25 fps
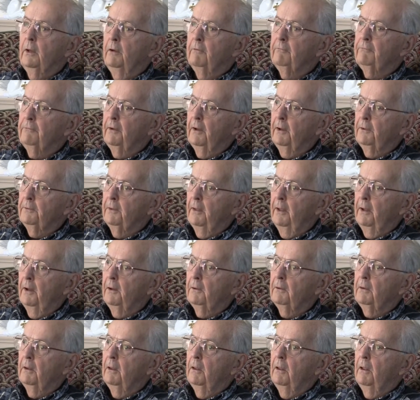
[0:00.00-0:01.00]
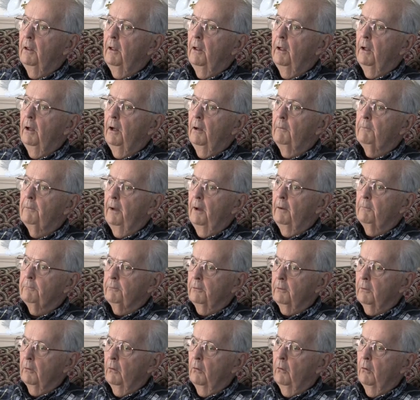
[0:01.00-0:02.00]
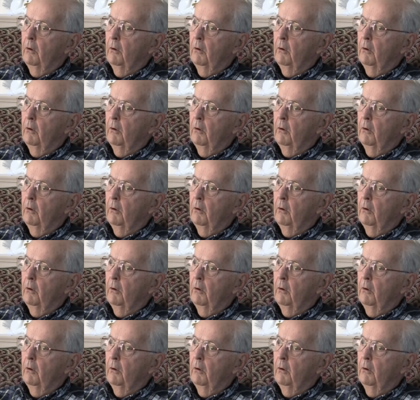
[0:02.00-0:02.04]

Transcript: I found out about Pearl